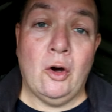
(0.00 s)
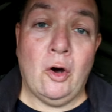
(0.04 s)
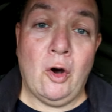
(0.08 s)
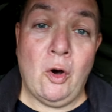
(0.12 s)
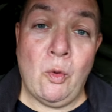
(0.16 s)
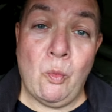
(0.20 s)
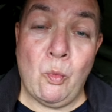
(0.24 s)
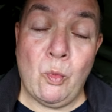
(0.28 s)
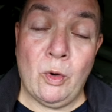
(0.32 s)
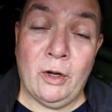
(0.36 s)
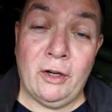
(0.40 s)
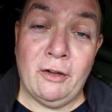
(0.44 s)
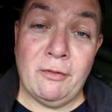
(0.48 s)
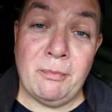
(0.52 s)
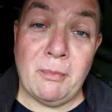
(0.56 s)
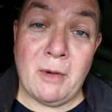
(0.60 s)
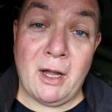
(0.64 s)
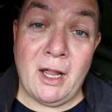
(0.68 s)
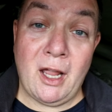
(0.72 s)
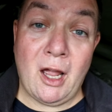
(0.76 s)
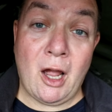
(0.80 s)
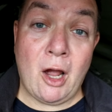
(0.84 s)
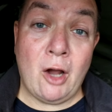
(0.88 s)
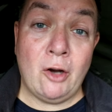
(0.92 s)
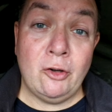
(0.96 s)
on one of
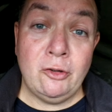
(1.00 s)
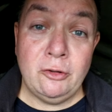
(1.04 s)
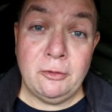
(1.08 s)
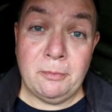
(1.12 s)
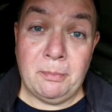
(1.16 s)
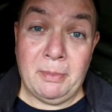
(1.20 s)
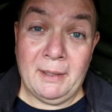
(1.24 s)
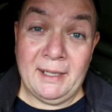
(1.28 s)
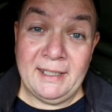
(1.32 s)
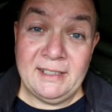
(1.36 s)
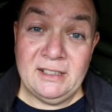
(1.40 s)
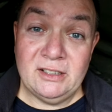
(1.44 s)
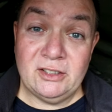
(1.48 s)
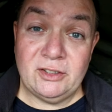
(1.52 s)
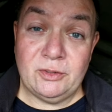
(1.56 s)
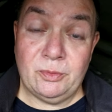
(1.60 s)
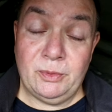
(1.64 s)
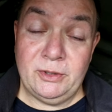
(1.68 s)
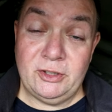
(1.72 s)
my old baits,